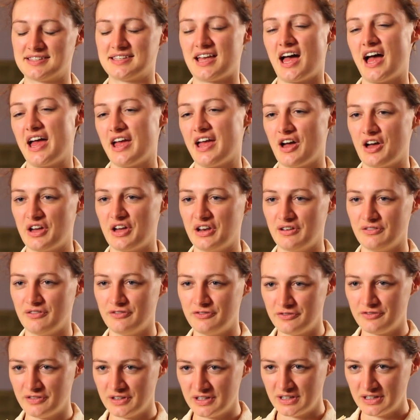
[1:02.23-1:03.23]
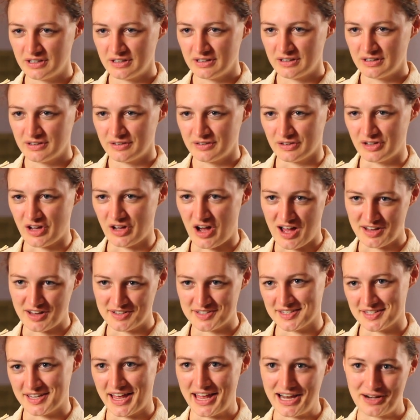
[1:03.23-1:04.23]
scion of
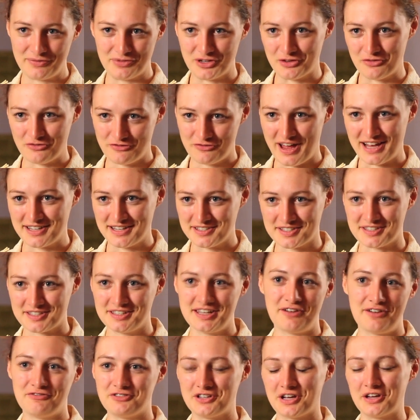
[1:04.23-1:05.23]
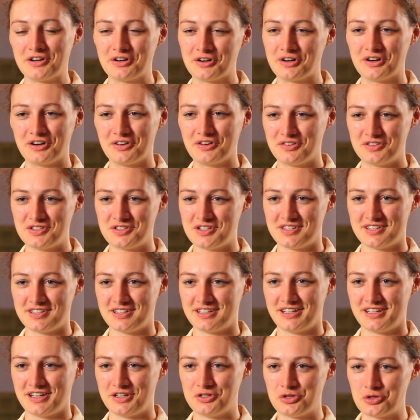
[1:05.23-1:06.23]
God's line of defense left on earth. She's
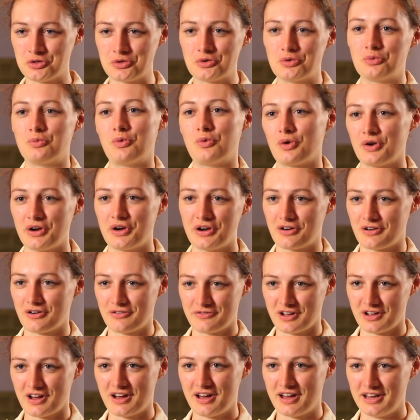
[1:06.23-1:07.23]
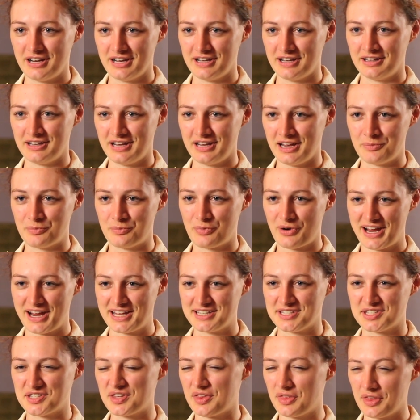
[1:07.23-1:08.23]
a, a true warrior of God in, in,
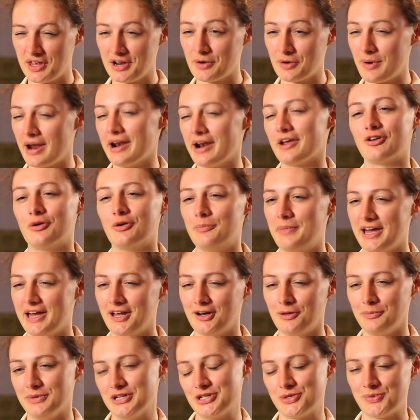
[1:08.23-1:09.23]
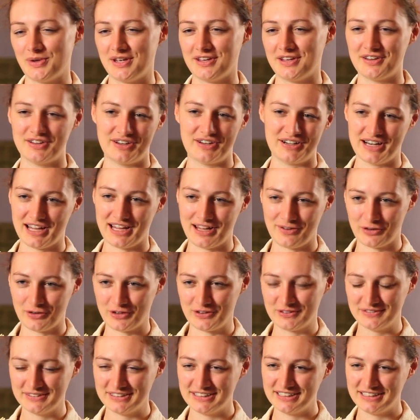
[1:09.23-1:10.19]
Brand's theoretical battle between good and evil.